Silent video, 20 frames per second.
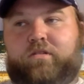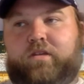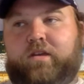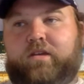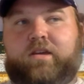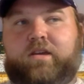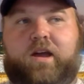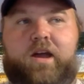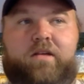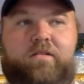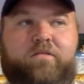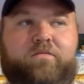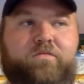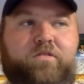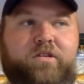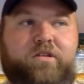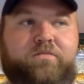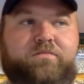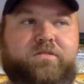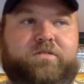get Kyron
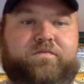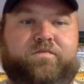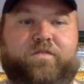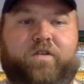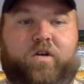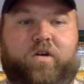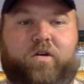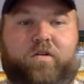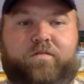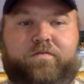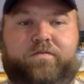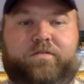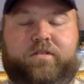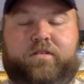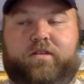Williams involved.